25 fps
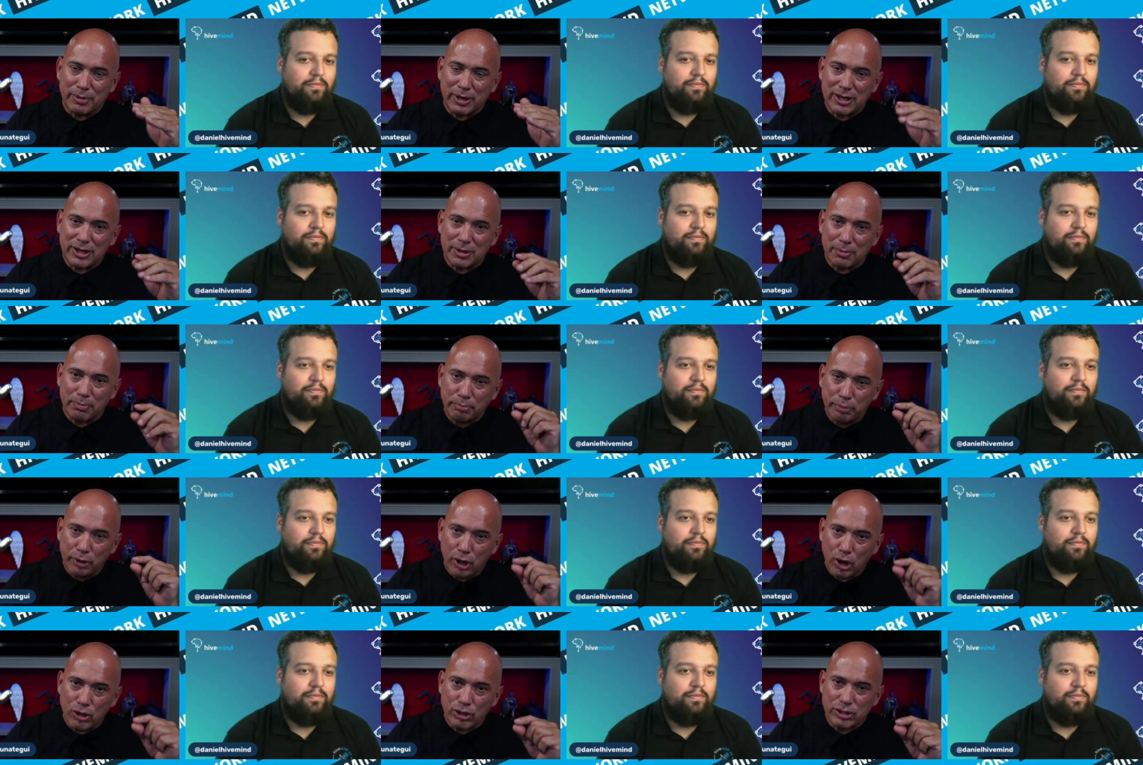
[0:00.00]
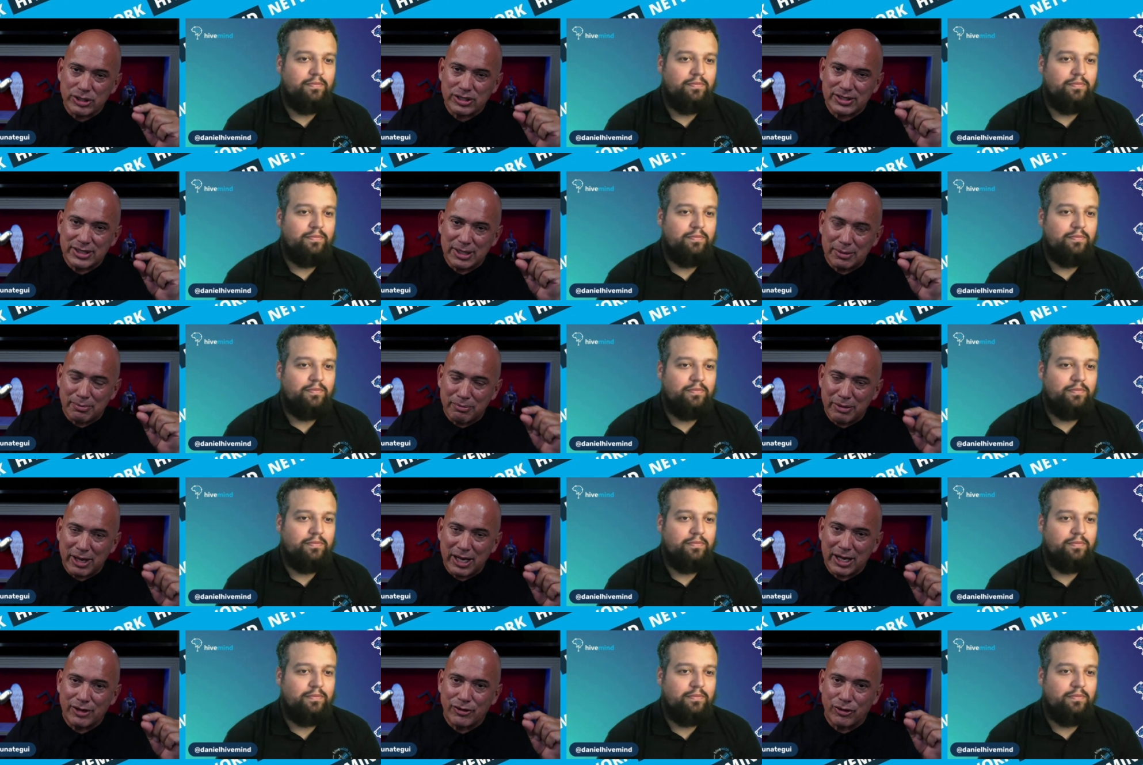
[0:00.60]
Speaker 1: by the parts
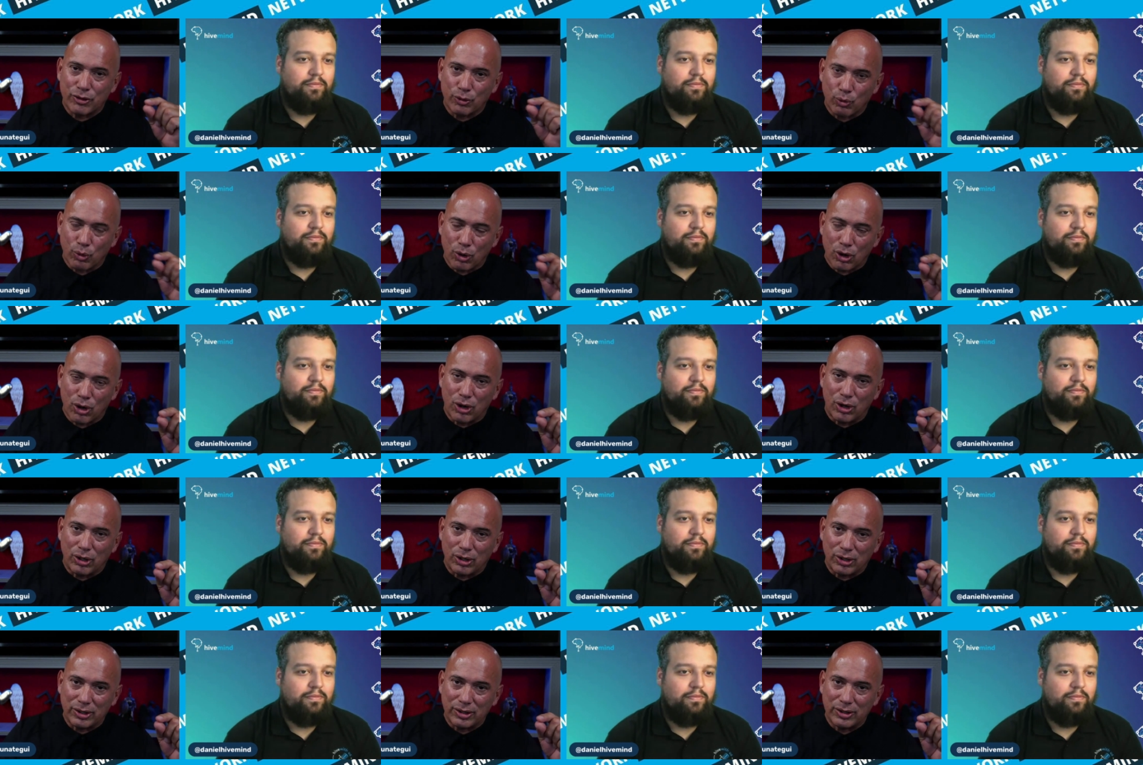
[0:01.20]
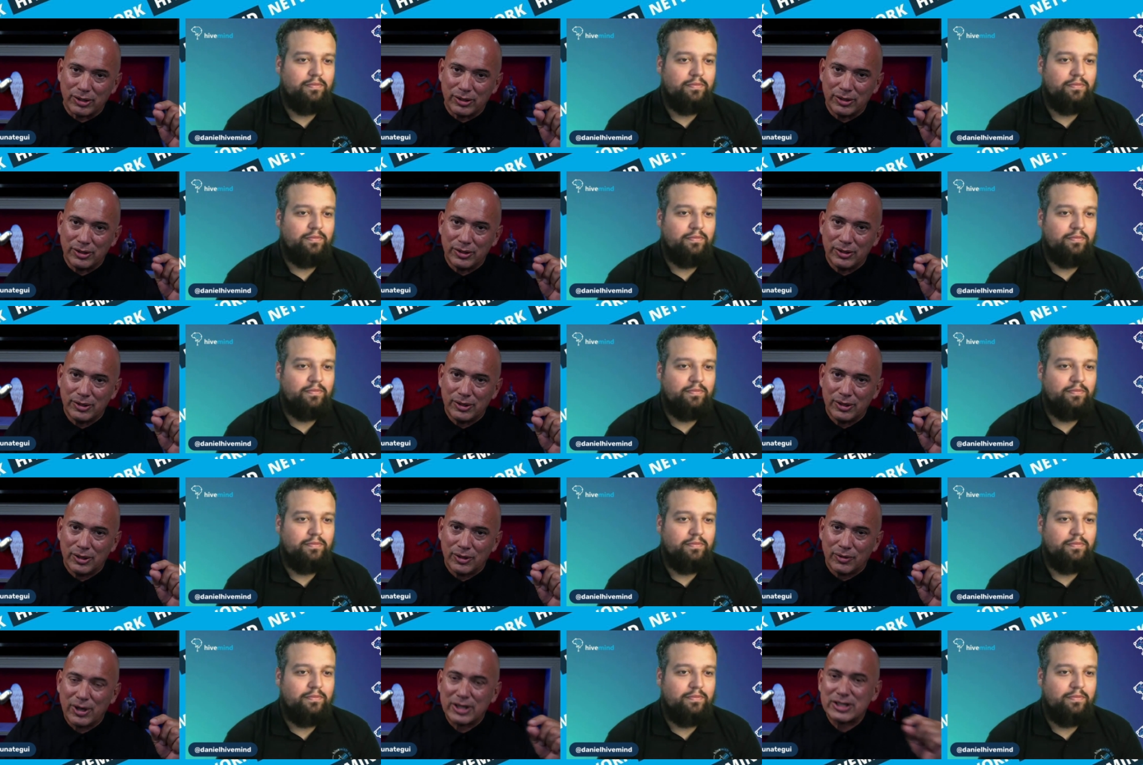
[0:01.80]
that make the wall. All
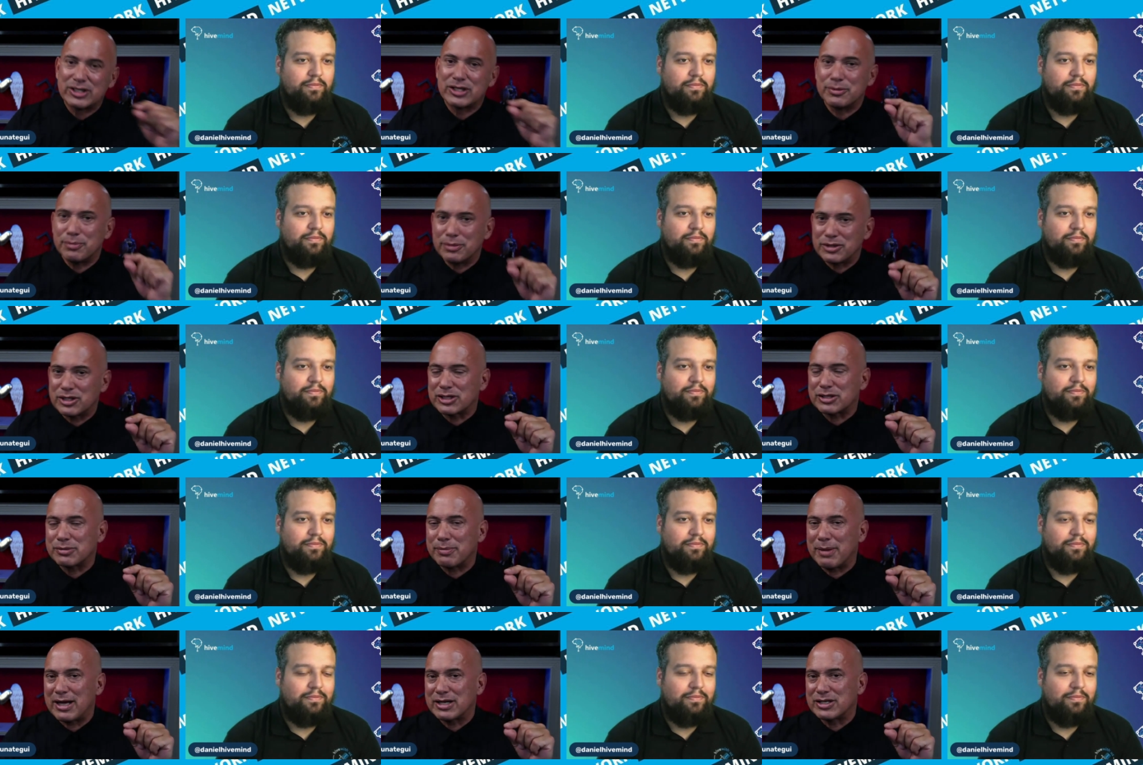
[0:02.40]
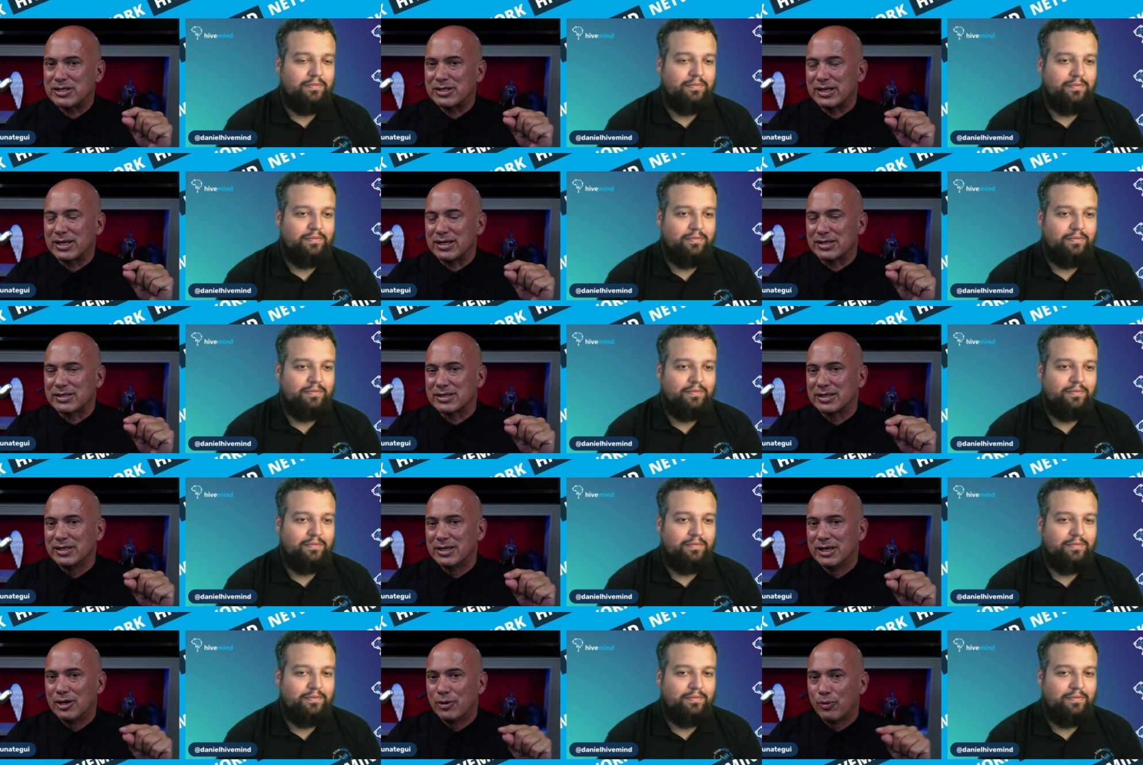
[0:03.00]
right, just, just imagine
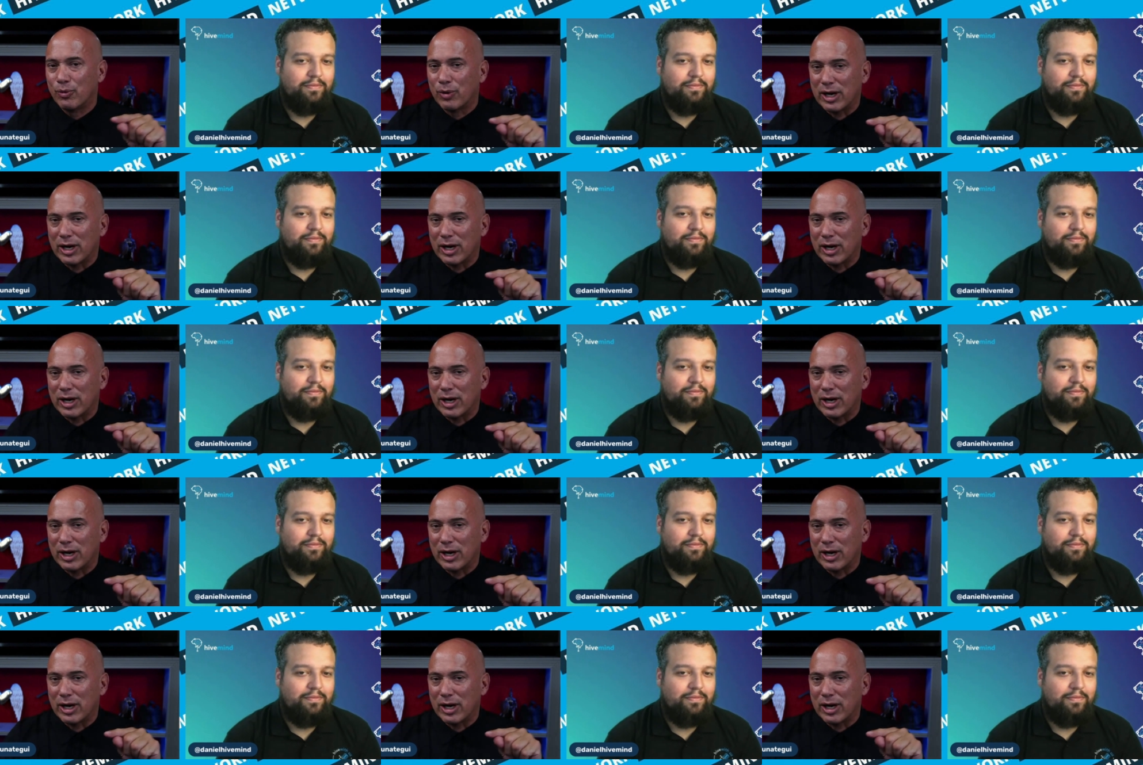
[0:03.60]
this.